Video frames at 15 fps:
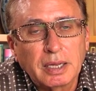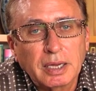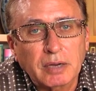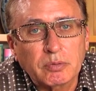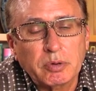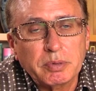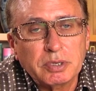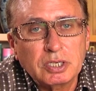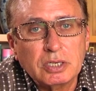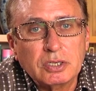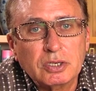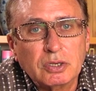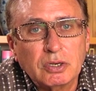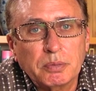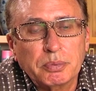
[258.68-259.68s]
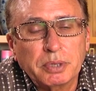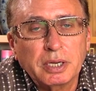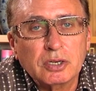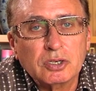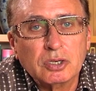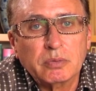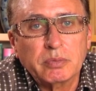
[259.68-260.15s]
And when we're teaching
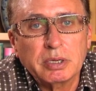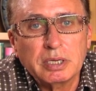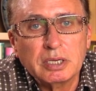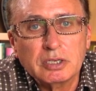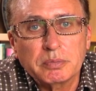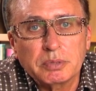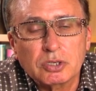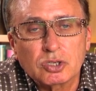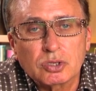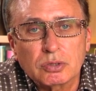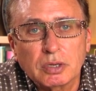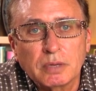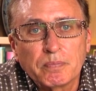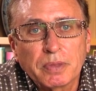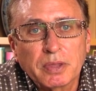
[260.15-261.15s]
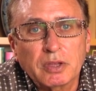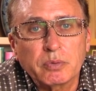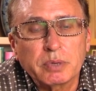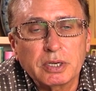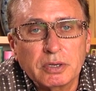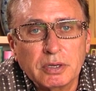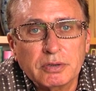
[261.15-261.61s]
comprehension, we need to be sure that
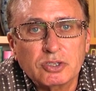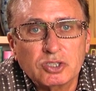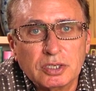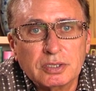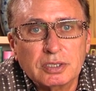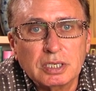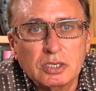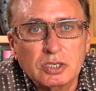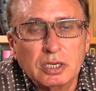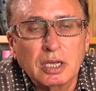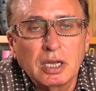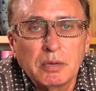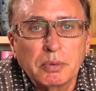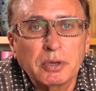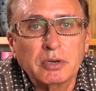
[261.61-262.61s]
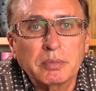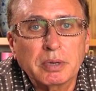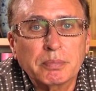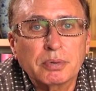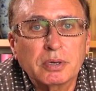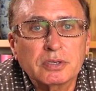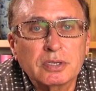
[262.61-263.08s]
we're not just teaching
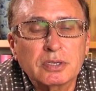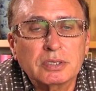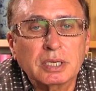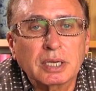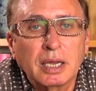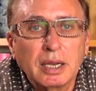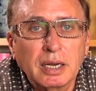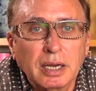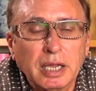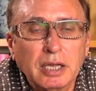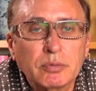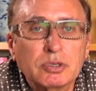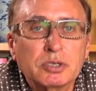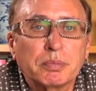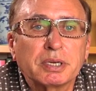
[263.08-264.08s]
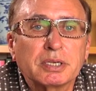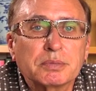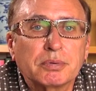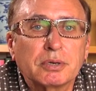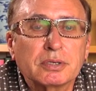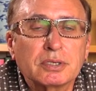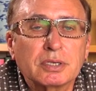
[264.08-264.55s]
bottom-up processing, language-based
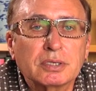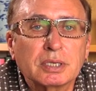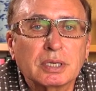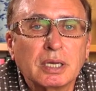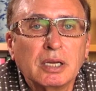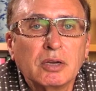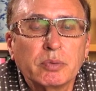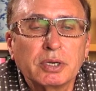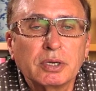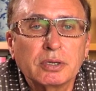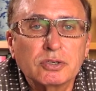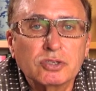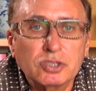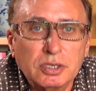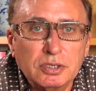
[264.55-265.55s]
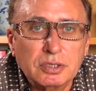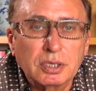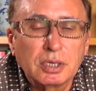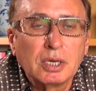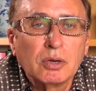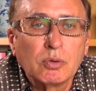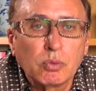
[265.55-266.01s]
processing. We're not just
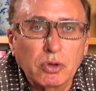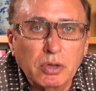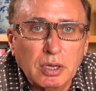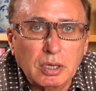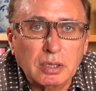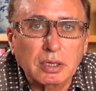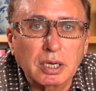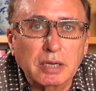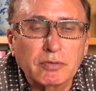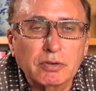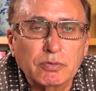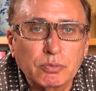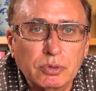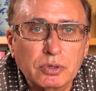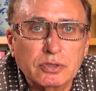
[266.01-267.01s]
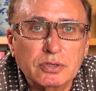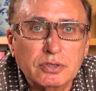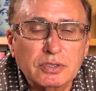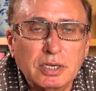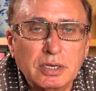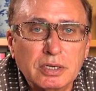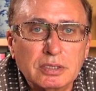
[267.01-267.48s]
working at the level of words and
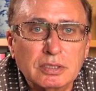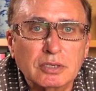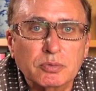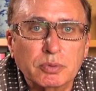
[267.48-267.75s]
sentences.